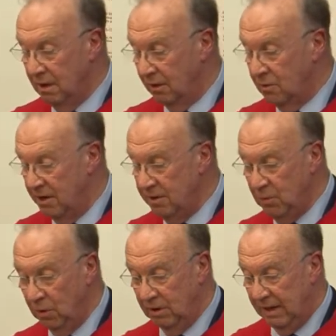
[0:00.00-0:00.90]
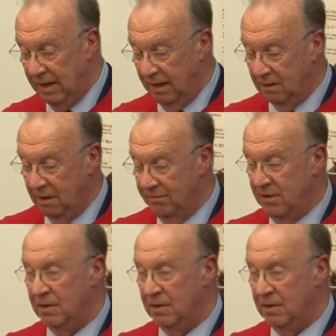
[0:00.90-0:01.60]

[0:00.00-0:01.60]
And quite importantly, Anne Glover